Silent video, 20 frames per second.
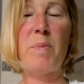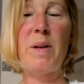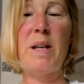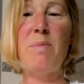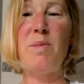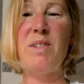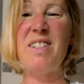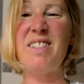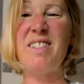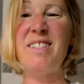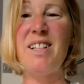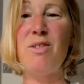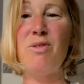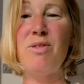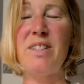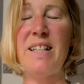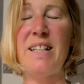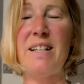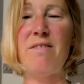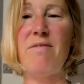But people are still
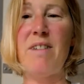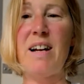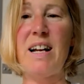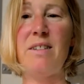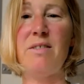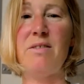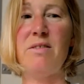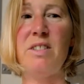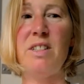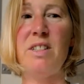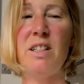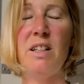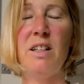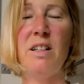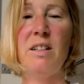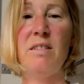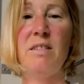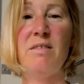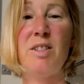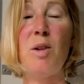sitting around
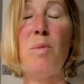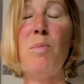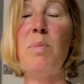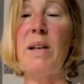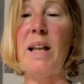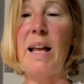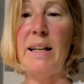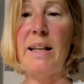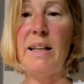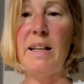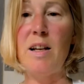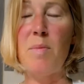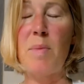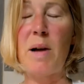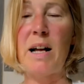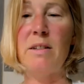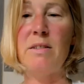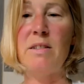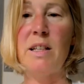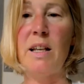complaining
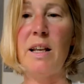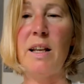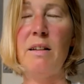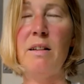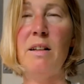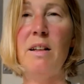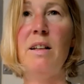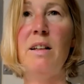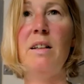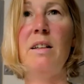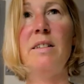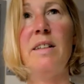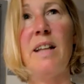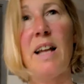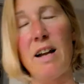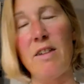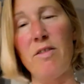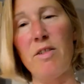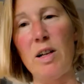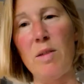about it,
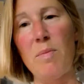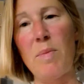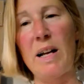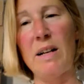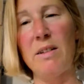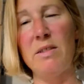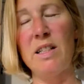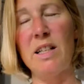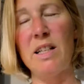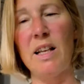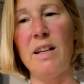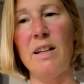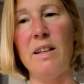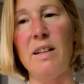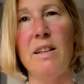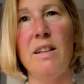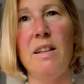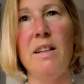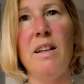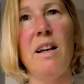caring about it,
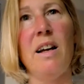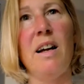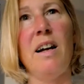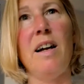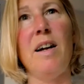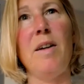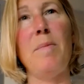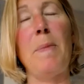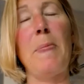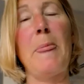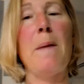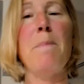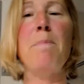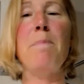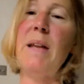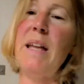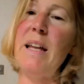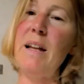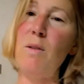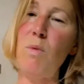
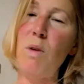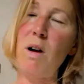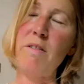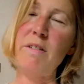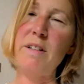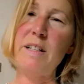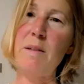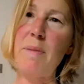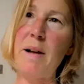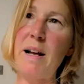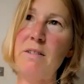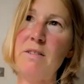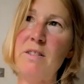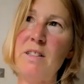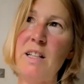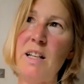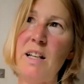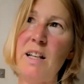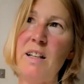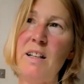being worried about
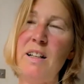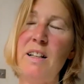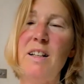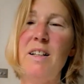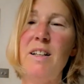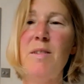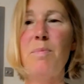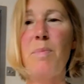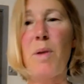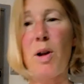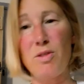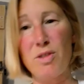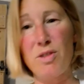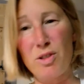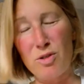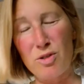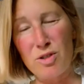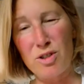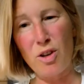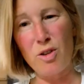it, posting
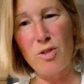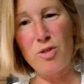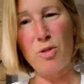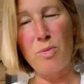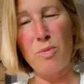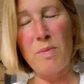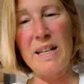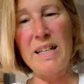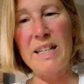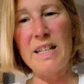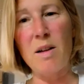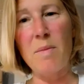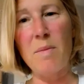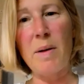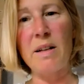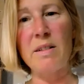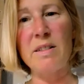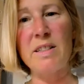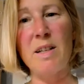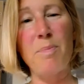on social media
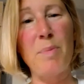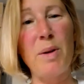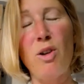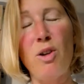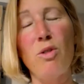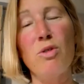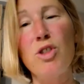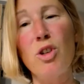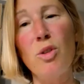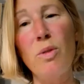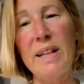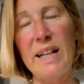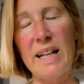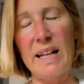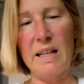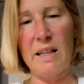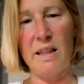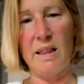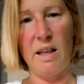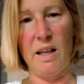about it, but not doing
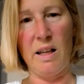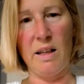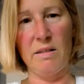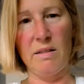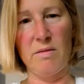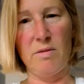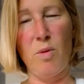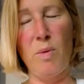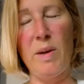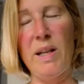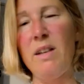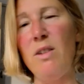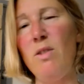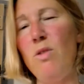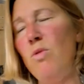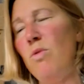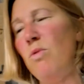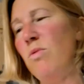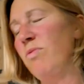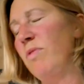anything. We can
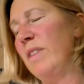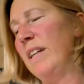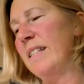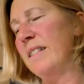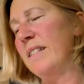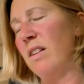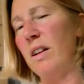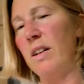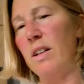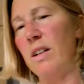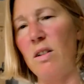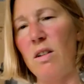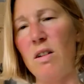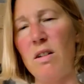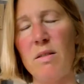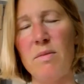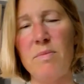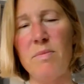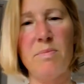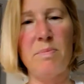all recycle
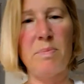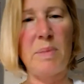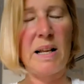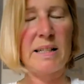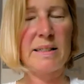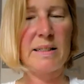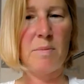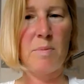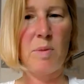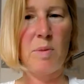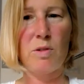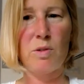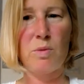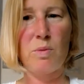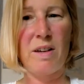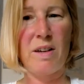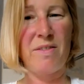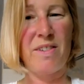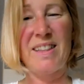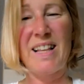our plastic bottles,
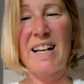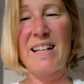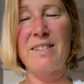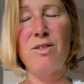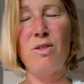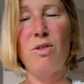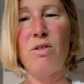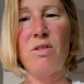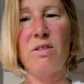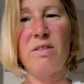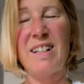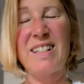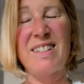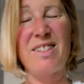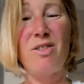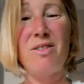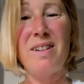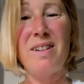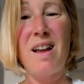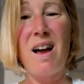whatever. That's not
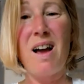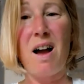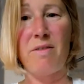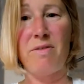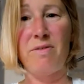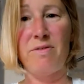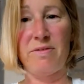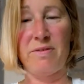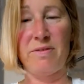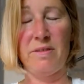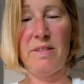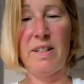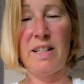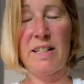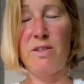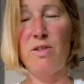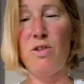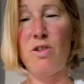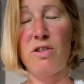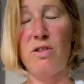enough.
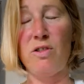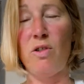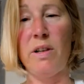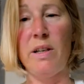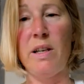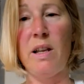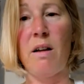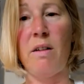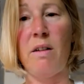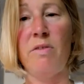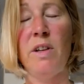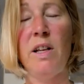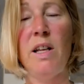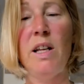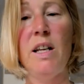That's just not enough.